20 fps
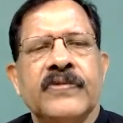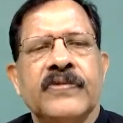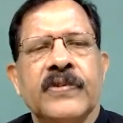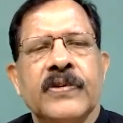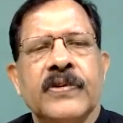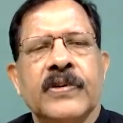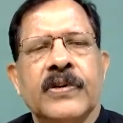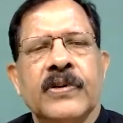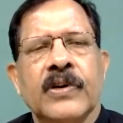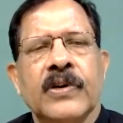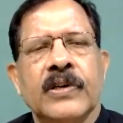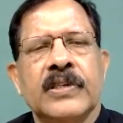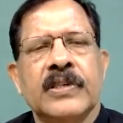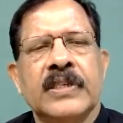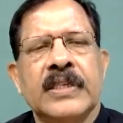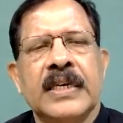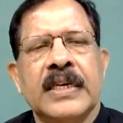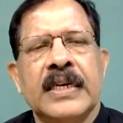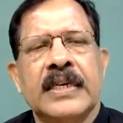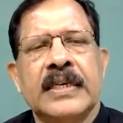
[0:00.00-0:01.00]
for
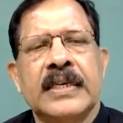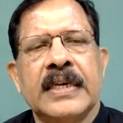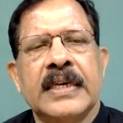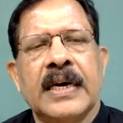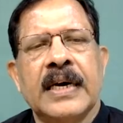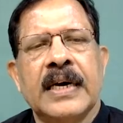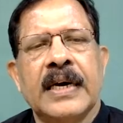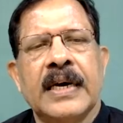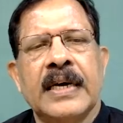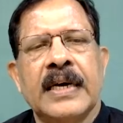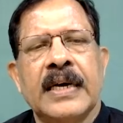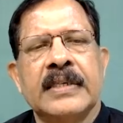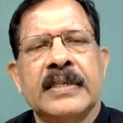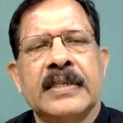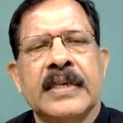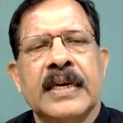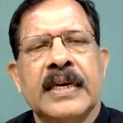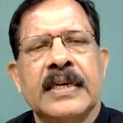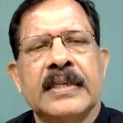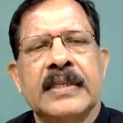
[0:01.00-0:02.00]
cos theta and
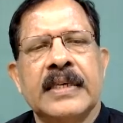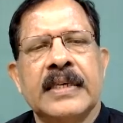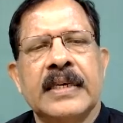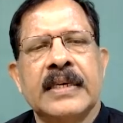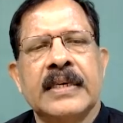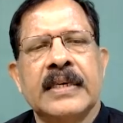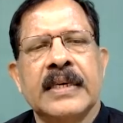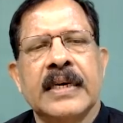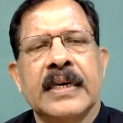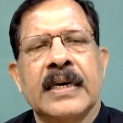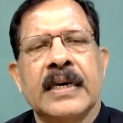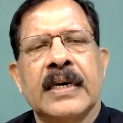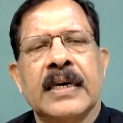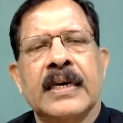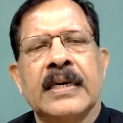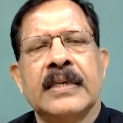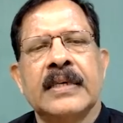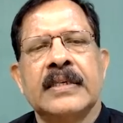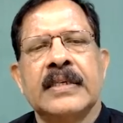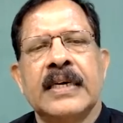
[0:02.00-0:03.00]
sin
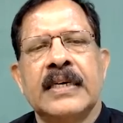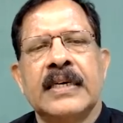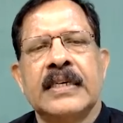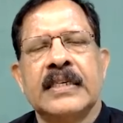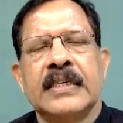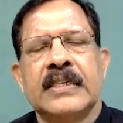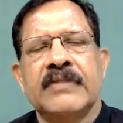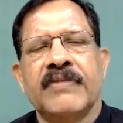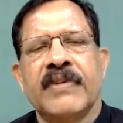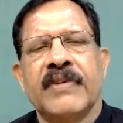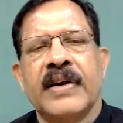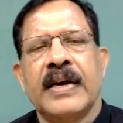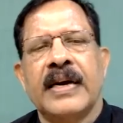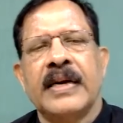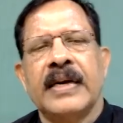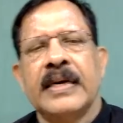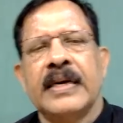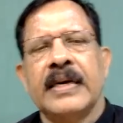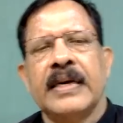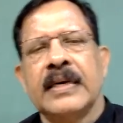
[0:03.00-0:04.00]
theta,
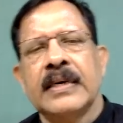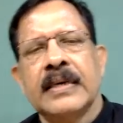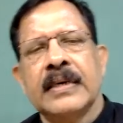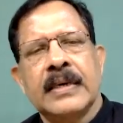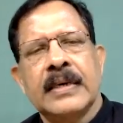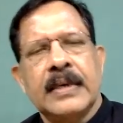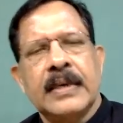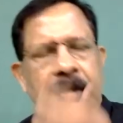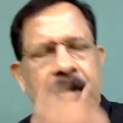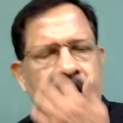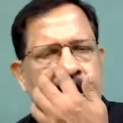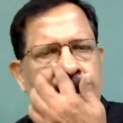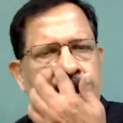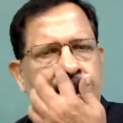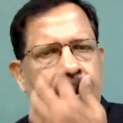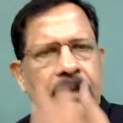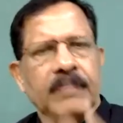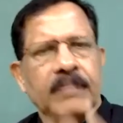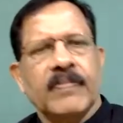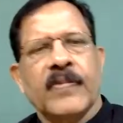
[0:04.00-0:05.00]
satisfying
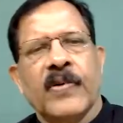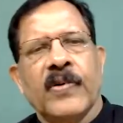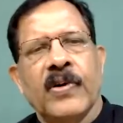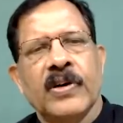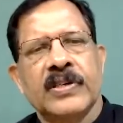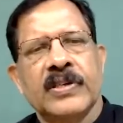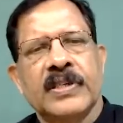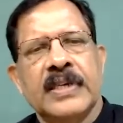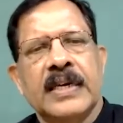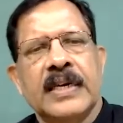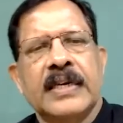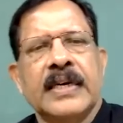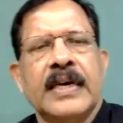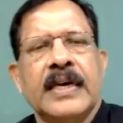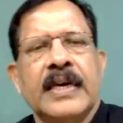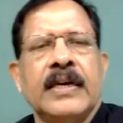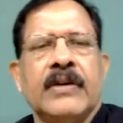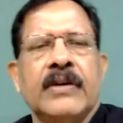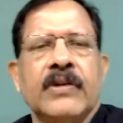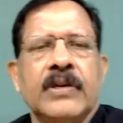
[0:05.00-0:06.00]
cos
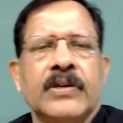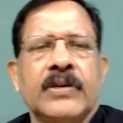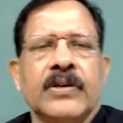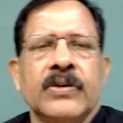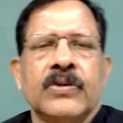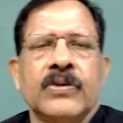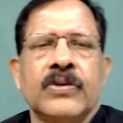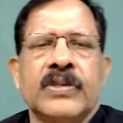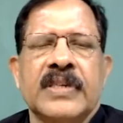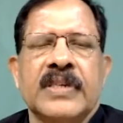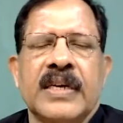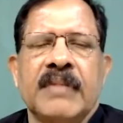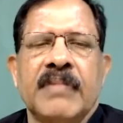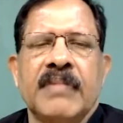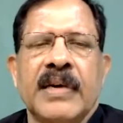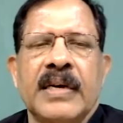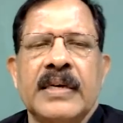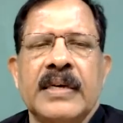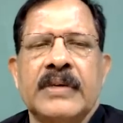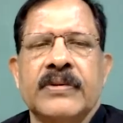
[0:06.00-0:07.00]
theta equal to root 3
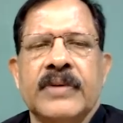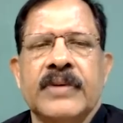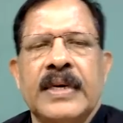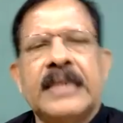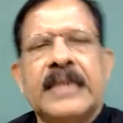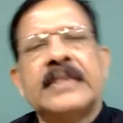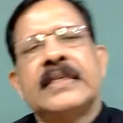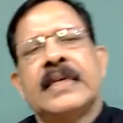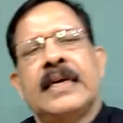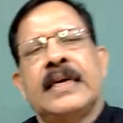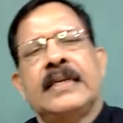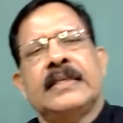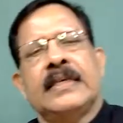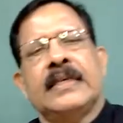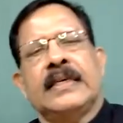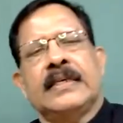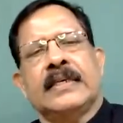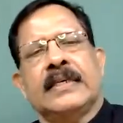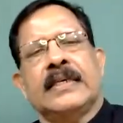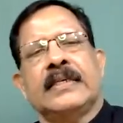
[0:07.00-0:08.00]
by 2 and sin
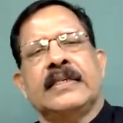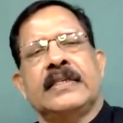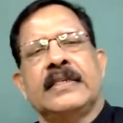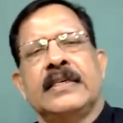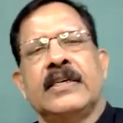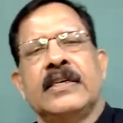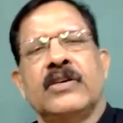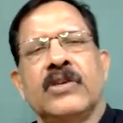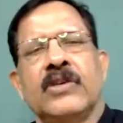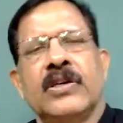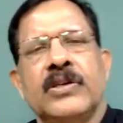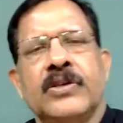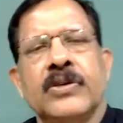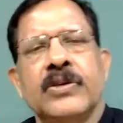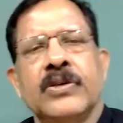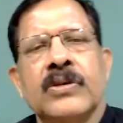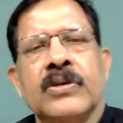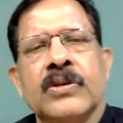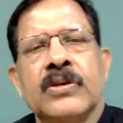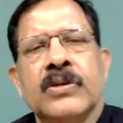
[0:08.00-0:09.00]
theta is equal
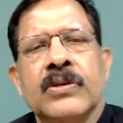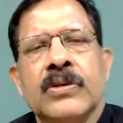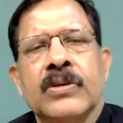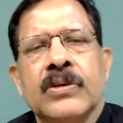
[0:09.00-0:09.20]
to